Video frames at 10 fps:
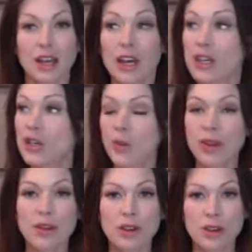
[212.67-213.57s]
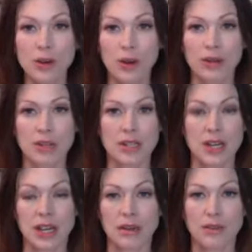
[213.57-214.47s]
To whether you
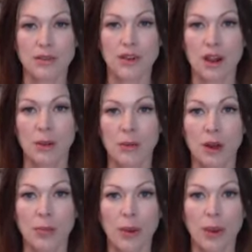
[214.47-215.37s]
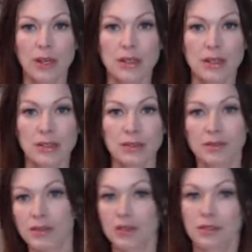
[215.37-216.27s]
understand from a point
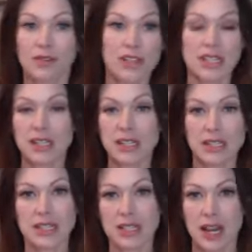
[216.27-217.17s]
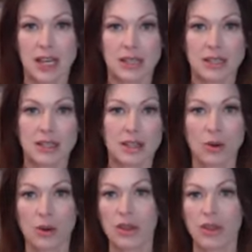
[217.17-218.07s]
of physics and science that the
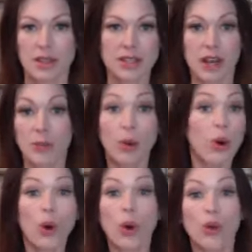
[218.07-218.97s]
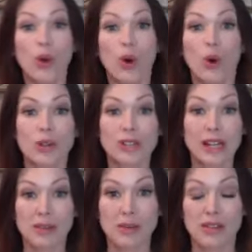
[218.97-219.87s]
North and the South Pole hold the whole
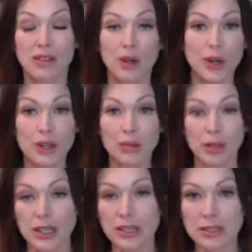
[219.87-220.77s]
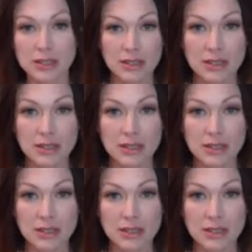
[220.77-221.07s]
dynamic of the Earth in place,